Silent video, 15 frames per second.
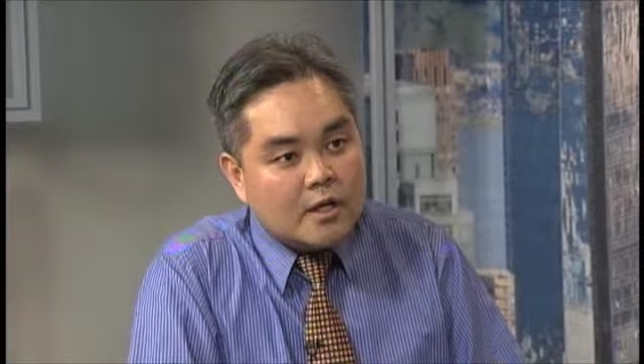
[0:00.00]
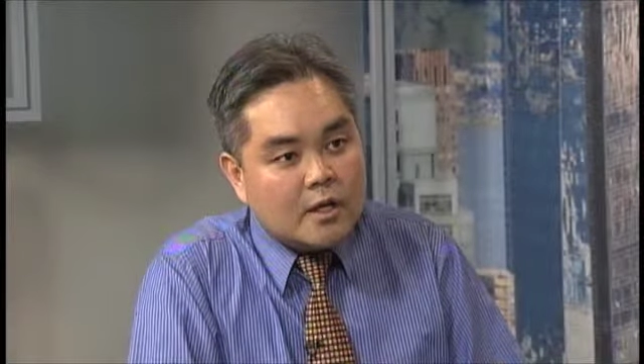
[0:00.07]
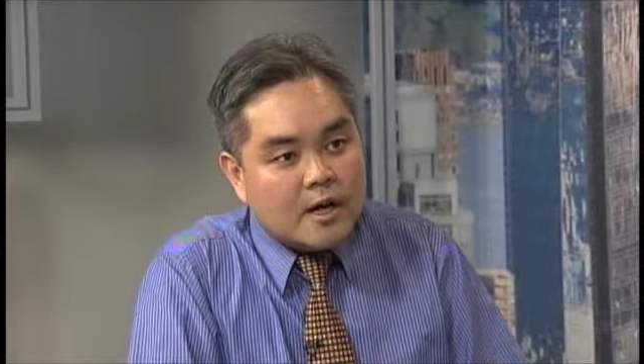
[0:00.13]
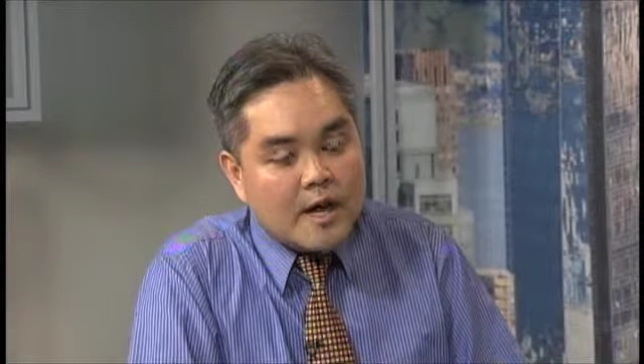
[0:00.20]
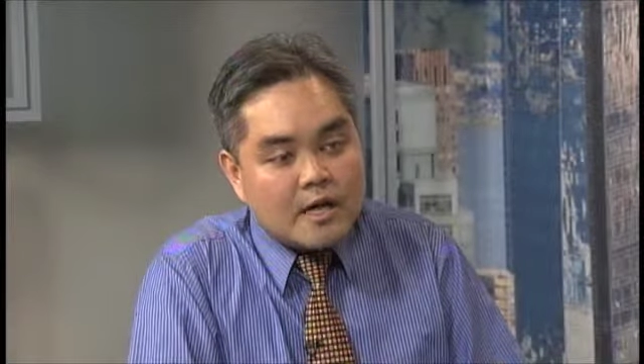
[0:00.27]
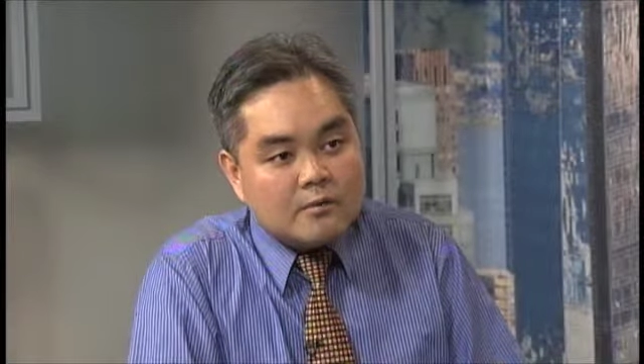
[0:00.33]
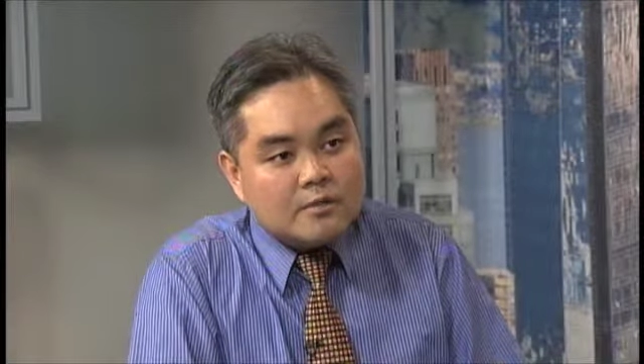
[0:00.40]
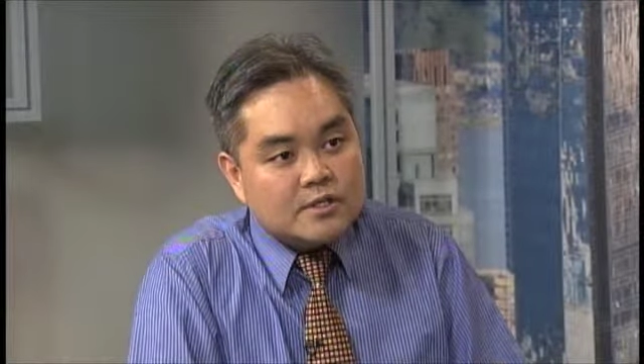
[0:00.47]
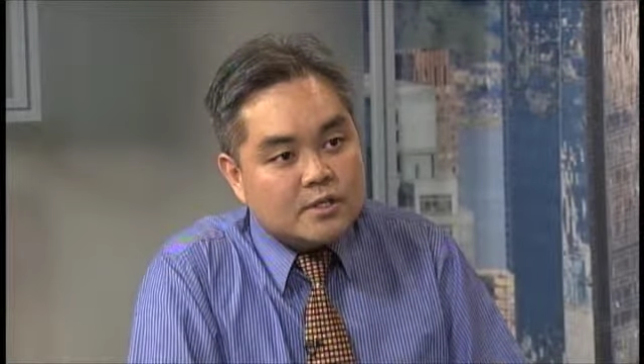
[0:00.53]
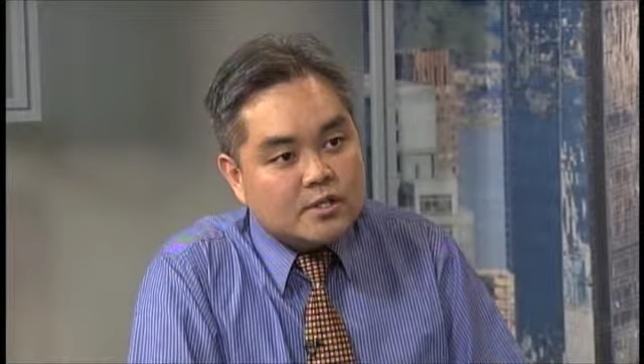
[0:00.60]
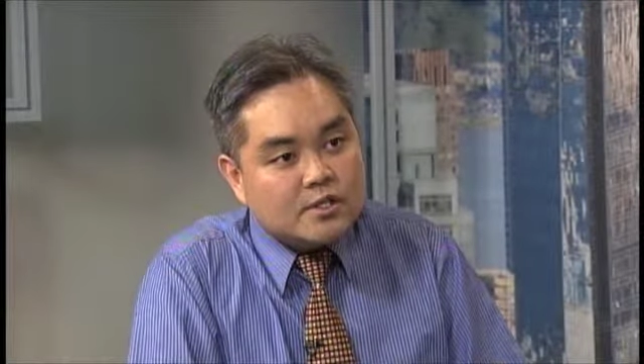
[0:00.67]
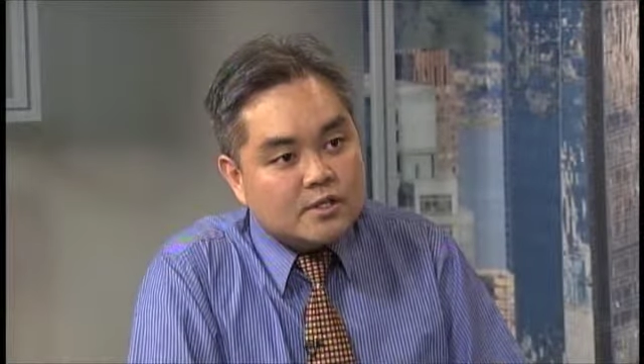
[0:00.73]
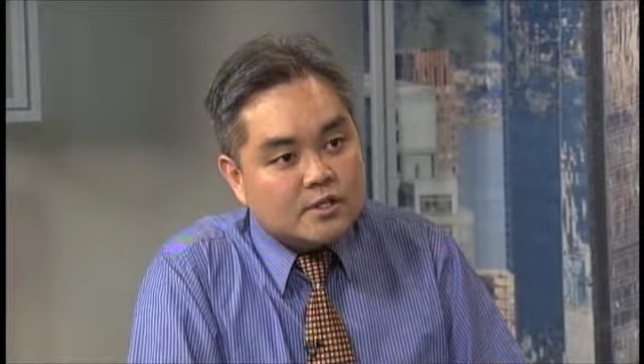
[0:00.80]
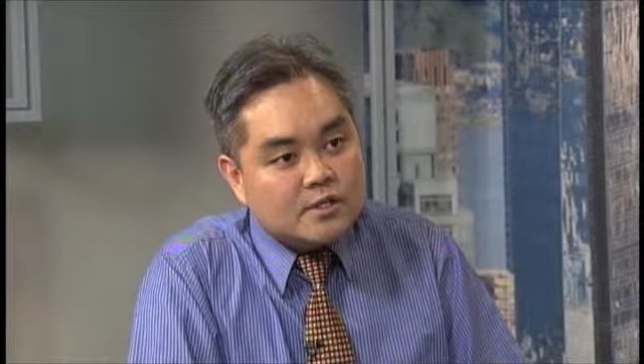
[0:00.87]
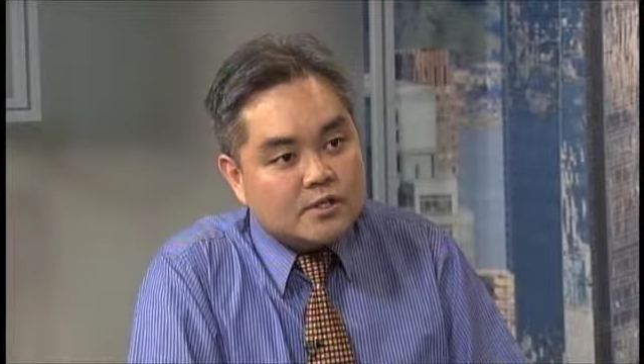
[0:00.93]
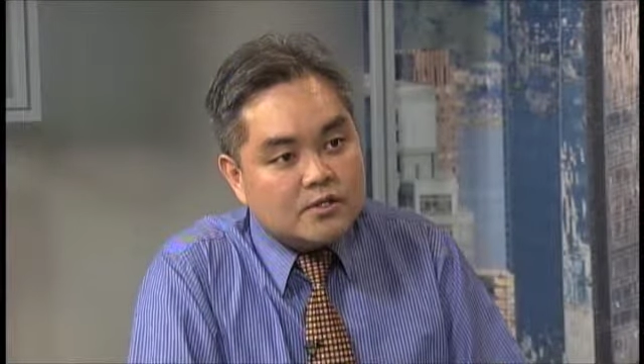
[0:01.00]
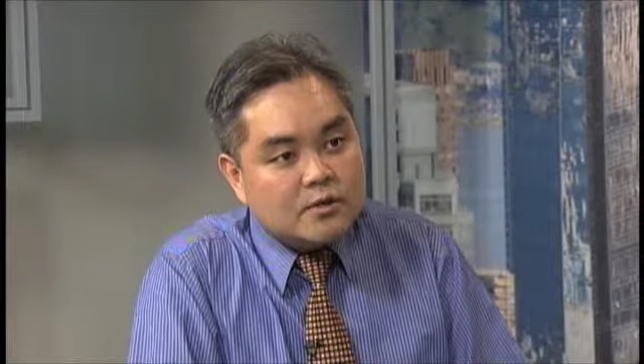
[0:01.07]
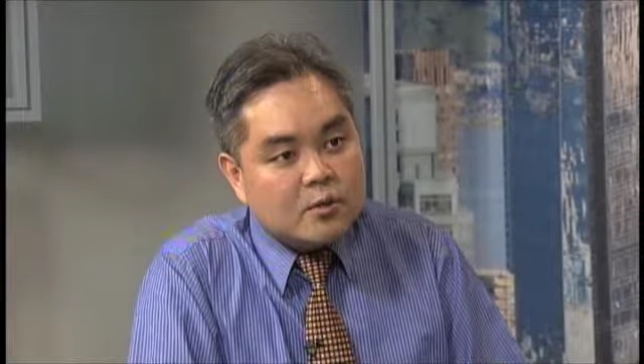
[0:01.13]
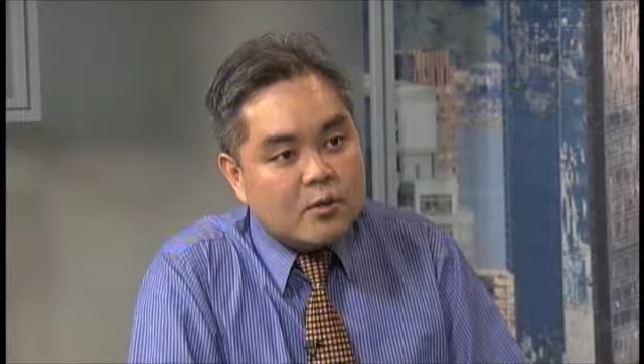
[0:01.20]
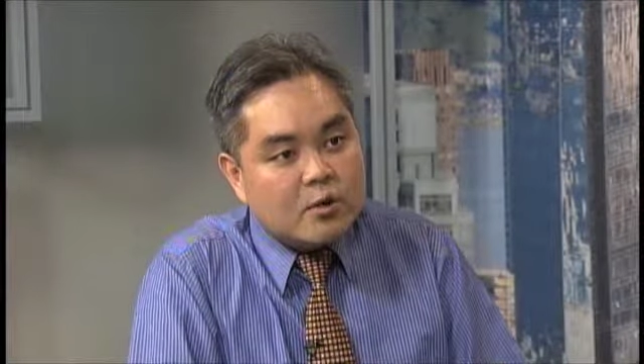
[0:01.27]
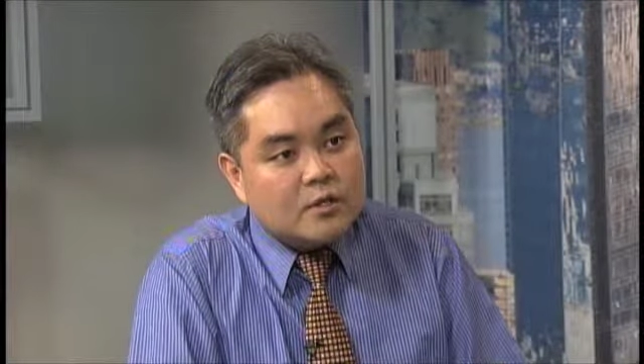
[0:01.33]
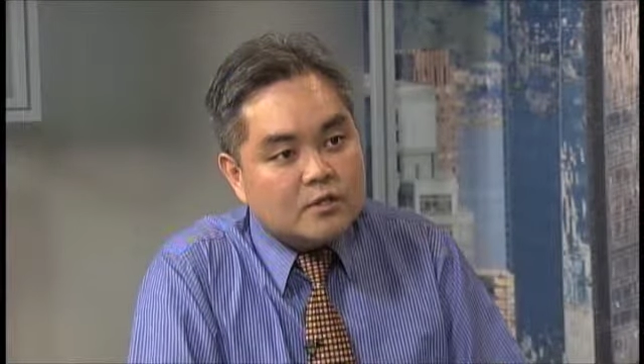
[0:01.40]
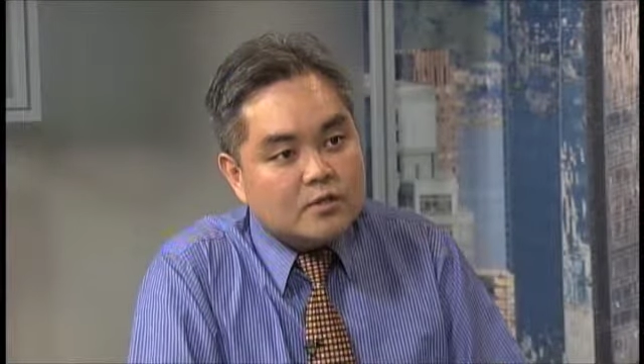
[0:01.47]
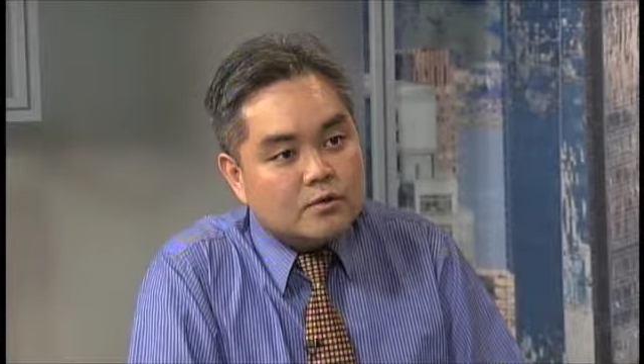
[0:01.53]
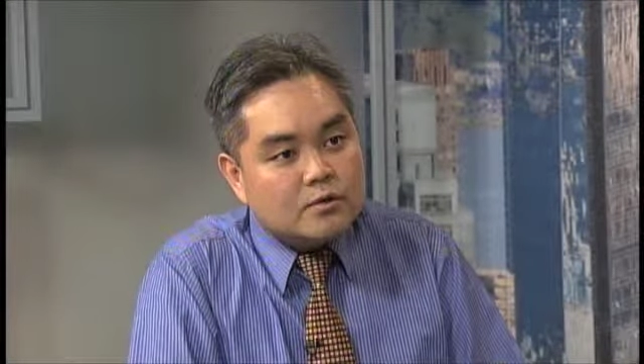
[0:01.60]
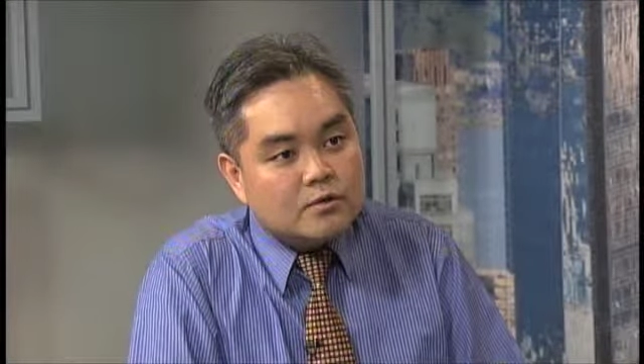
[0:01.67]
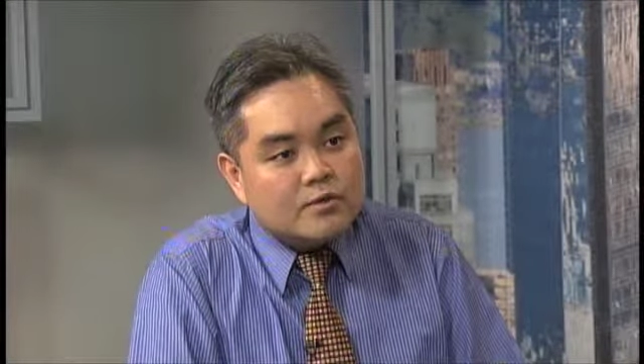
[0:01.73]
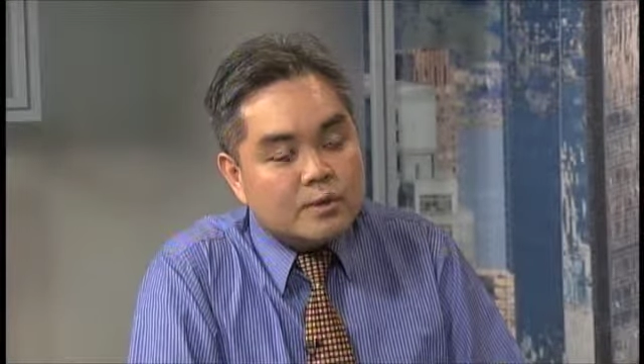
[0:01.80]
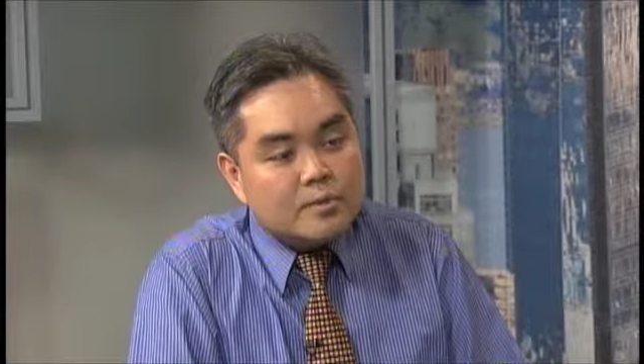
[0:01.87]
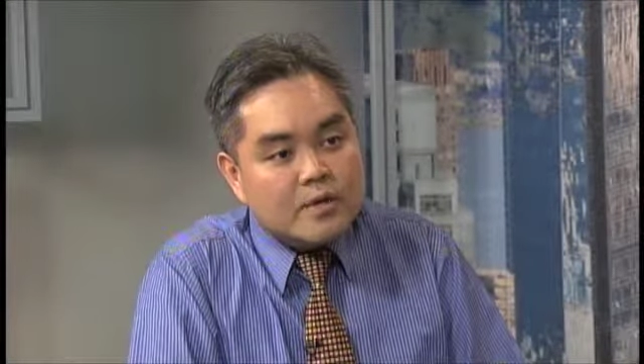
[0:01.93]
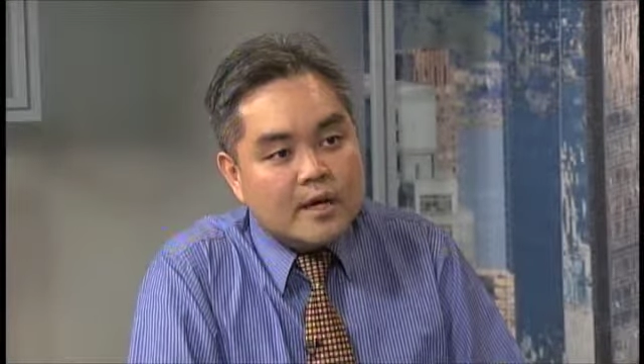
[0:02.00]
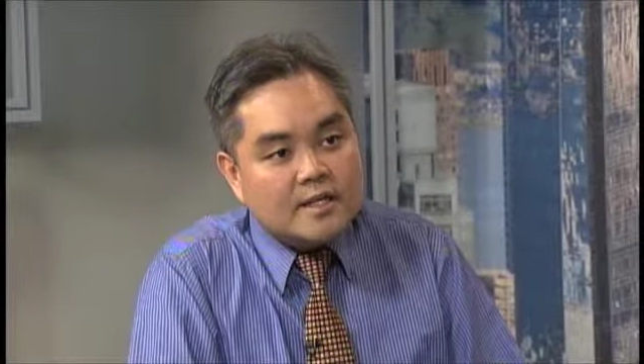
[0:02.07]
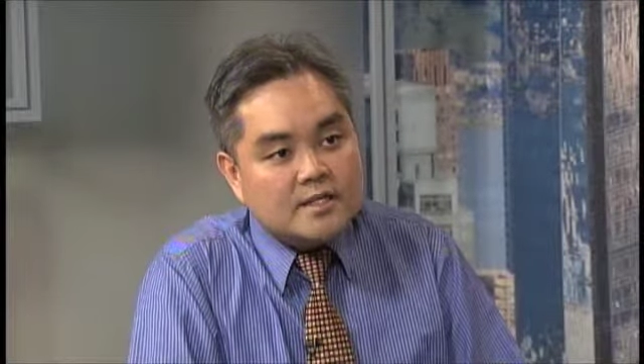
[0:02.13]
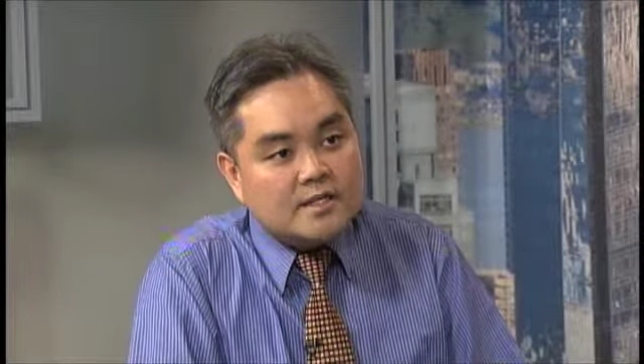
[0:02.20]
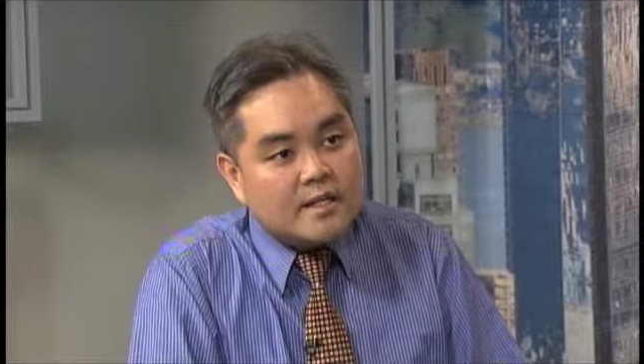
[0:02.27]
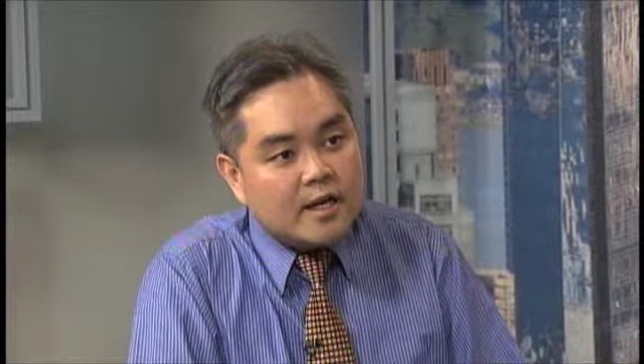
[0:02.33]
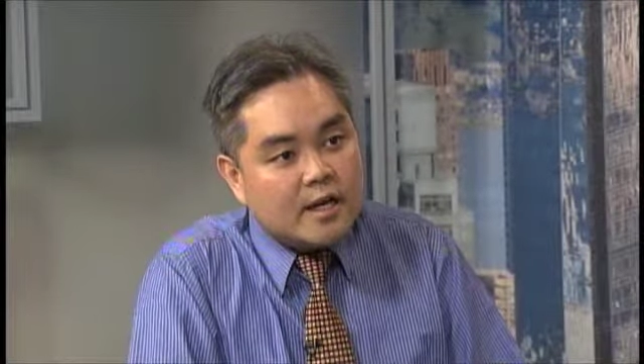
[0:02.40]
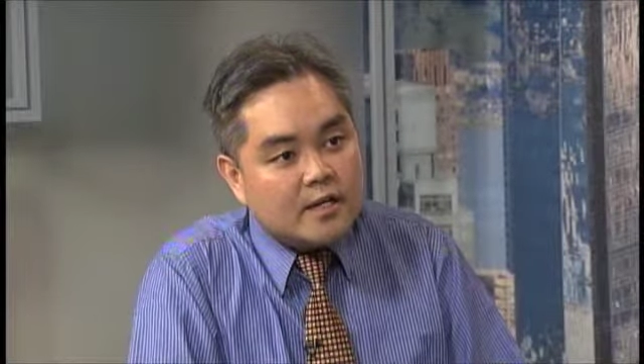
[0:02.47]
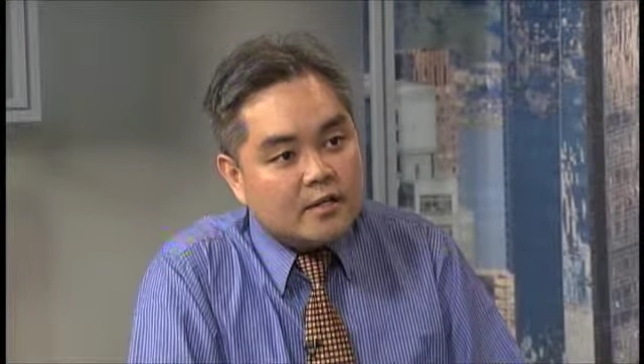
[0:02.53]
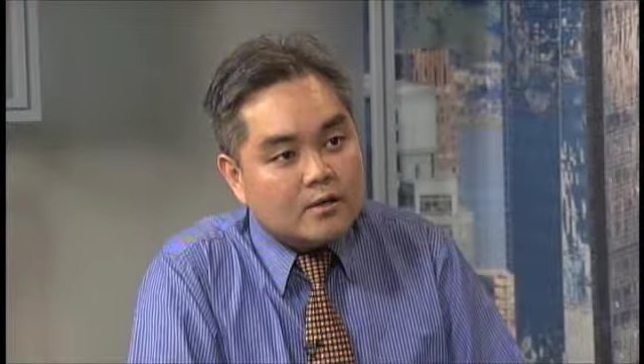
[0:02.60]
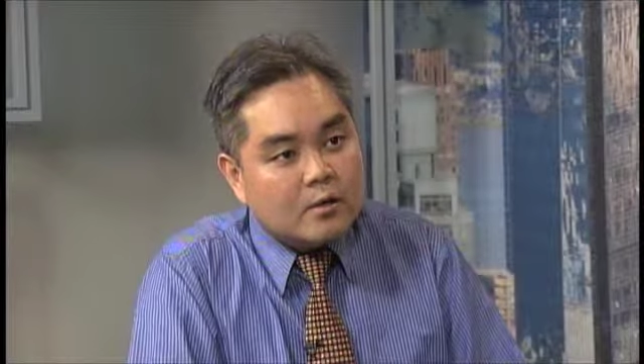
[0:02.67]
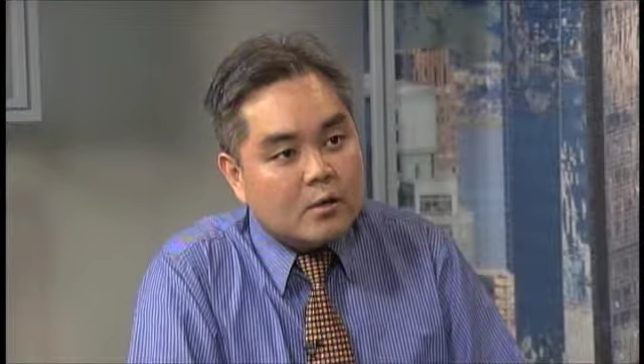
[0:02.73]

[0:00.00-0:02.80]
acquisitions or to reprice debt